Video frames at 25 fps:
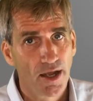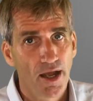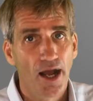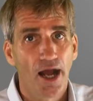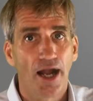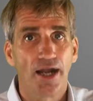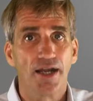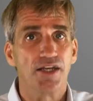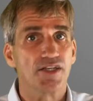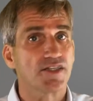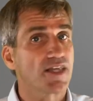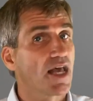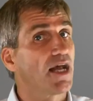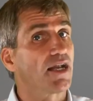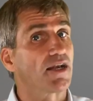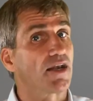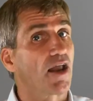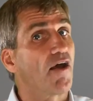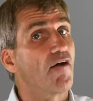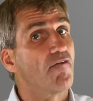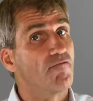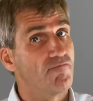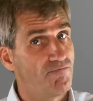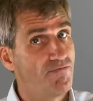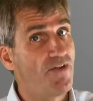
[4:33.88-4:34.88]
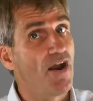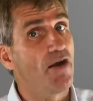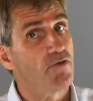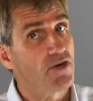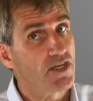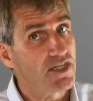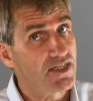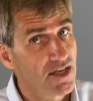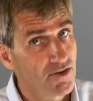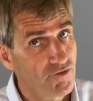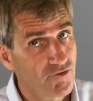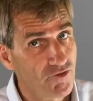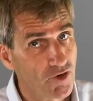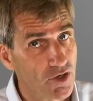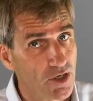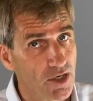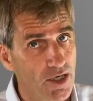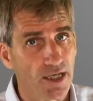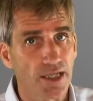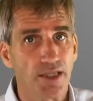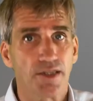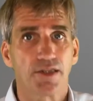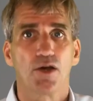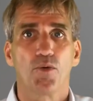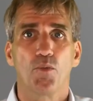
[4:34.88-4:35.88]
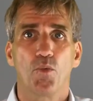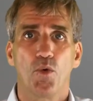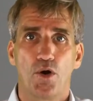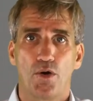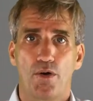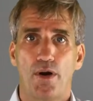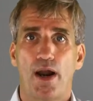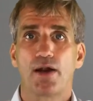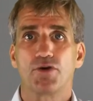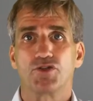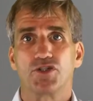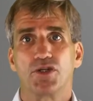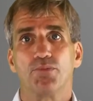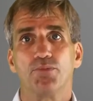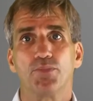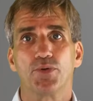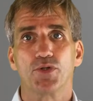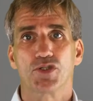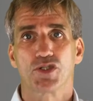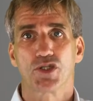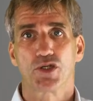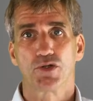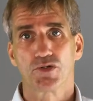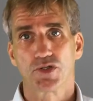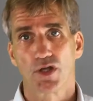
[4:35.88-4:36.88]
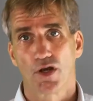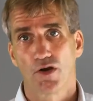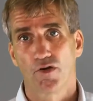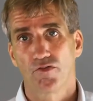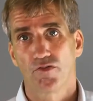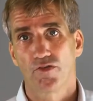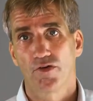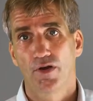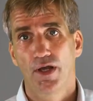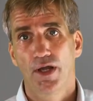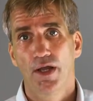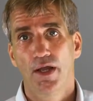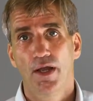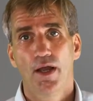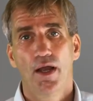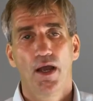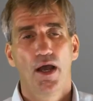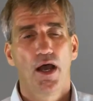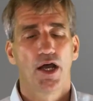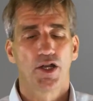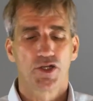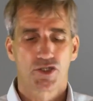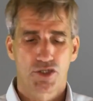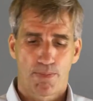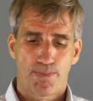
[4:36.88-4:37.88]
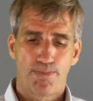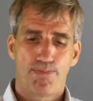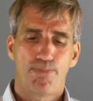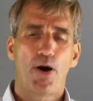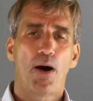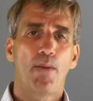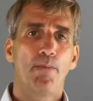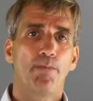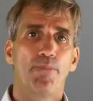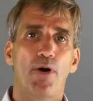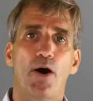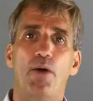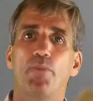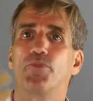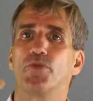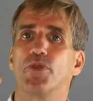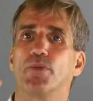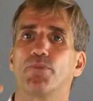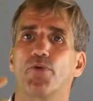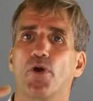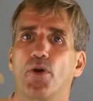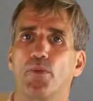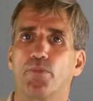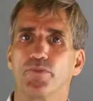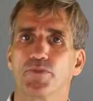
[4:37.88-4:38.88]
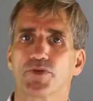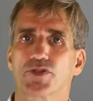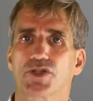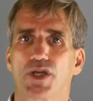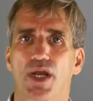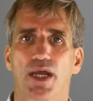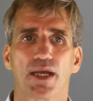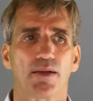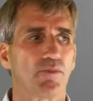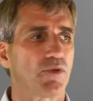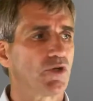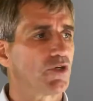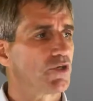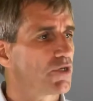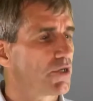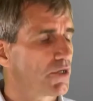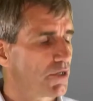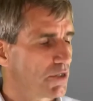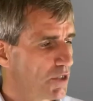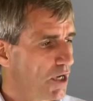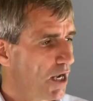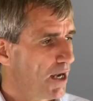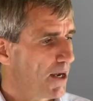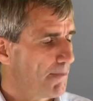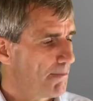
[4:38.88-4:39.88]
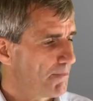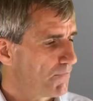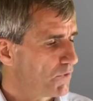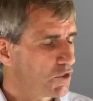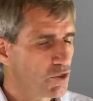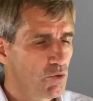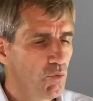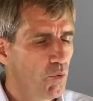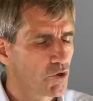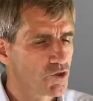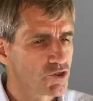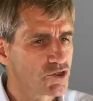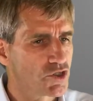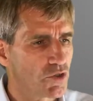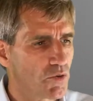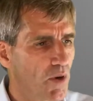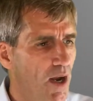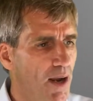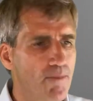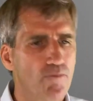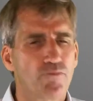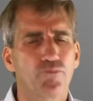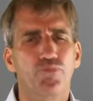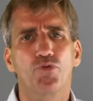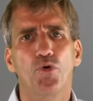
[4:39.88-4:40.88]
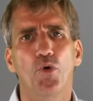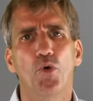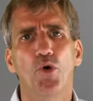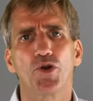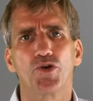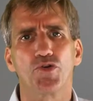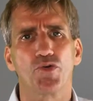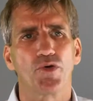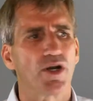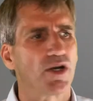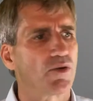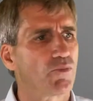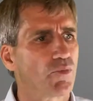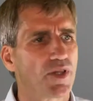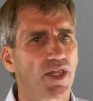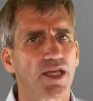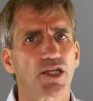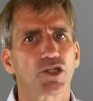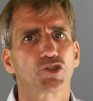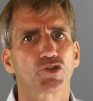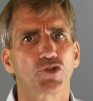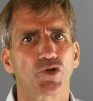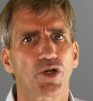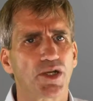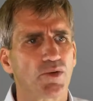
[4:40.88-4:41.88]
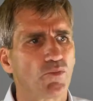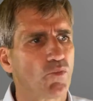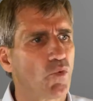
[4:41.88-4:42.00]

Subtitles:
And it's that very differently that we're out in pursuit of. And to pump up the problem statement, you want to embroider it with extreme